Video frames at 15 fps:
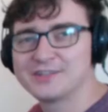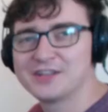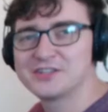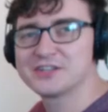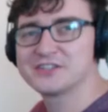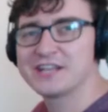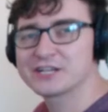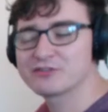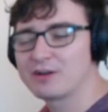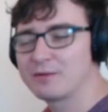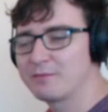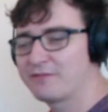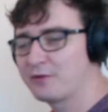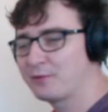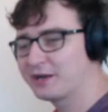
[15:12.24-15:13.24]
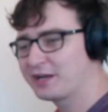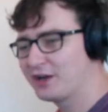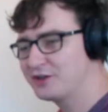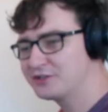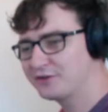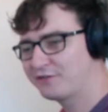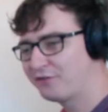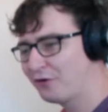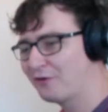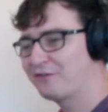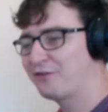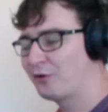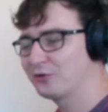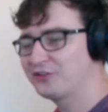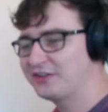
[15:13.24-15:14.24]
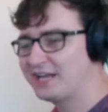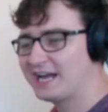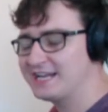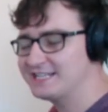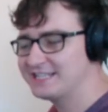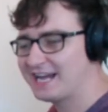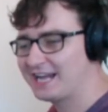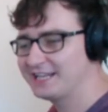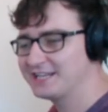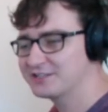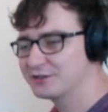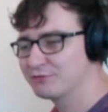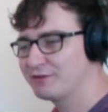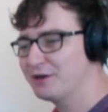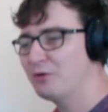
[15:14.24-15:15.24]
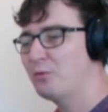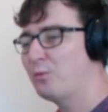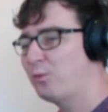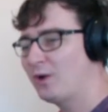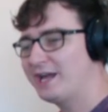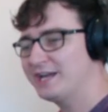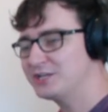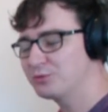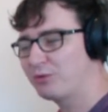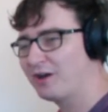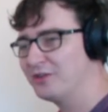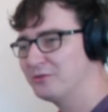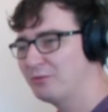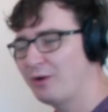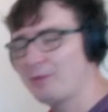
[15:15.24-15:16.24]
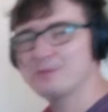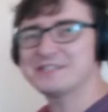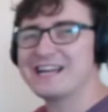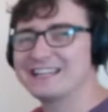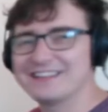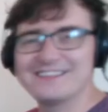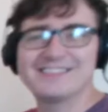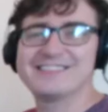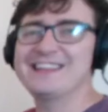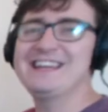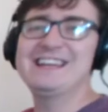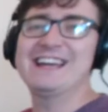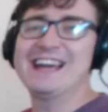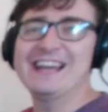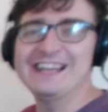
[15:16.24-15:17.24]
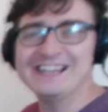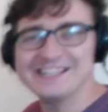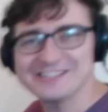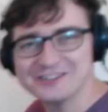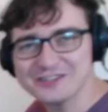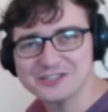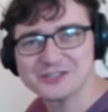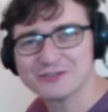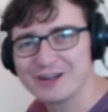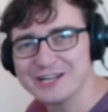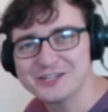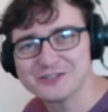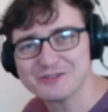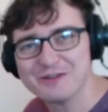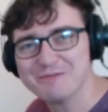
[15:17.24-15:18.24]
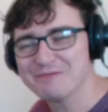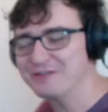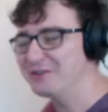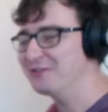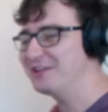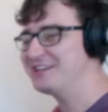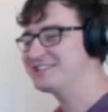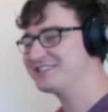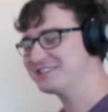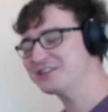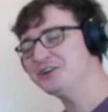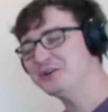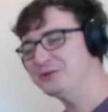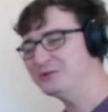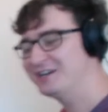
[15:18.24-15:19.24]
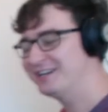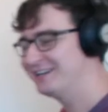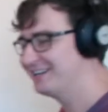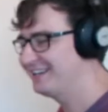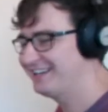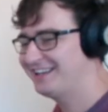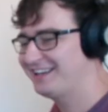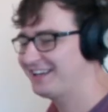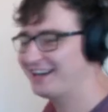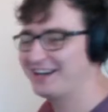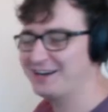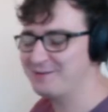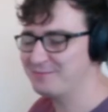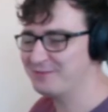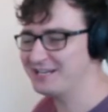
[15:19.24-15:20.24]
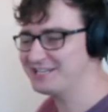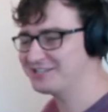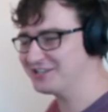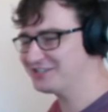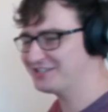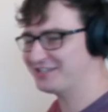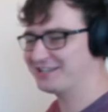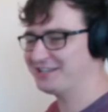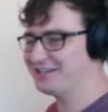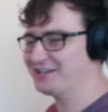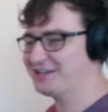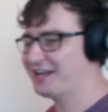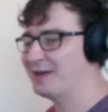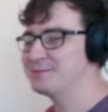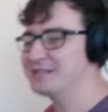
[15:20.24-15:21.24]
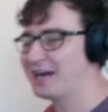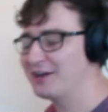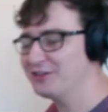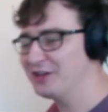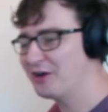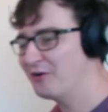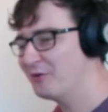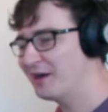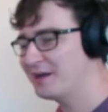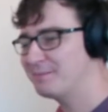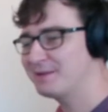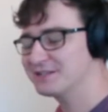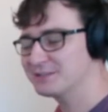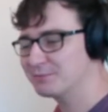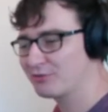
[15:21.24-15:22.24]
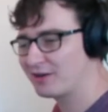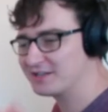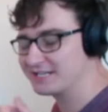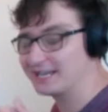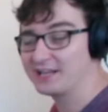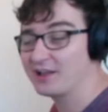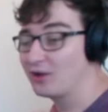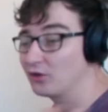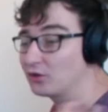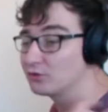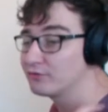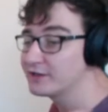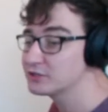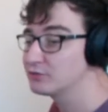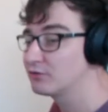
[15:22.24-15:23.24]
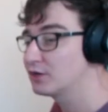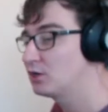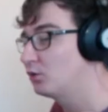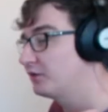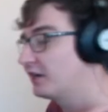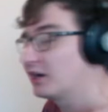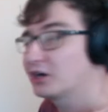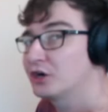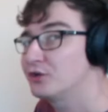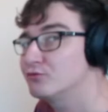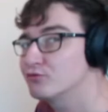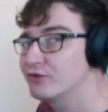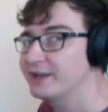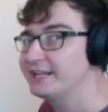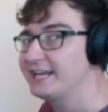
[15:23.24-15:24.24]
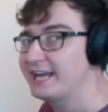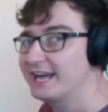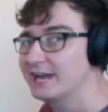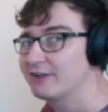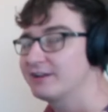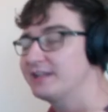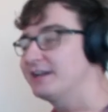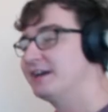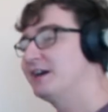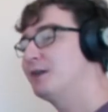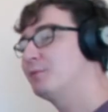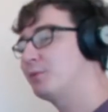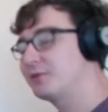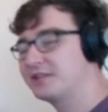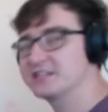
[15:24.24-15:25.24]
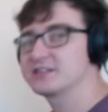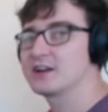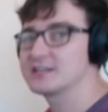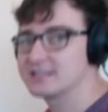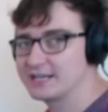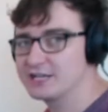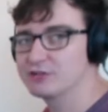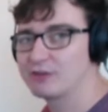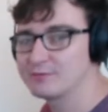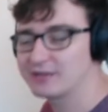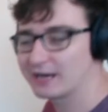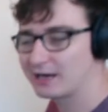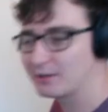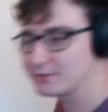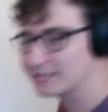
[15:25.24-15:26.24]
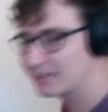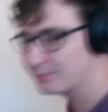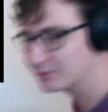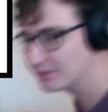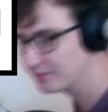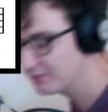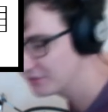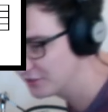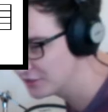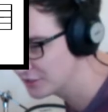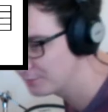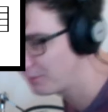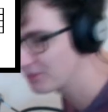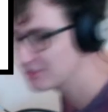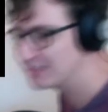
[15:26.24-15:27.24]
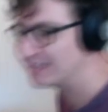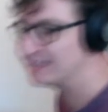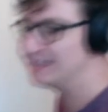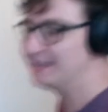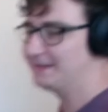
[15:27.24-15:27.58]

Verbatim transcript: So this next drum fill occurs at four forty-eight, and it's a real weird one. What was Alan thinking? It's such a strange drum fill, this. It's cool. Um, it's just, it, it comes out of nowhere, a bit surprising. And on the original recording, I couldn't really hear it, but with this isolated drum track, I was able to, to spot it.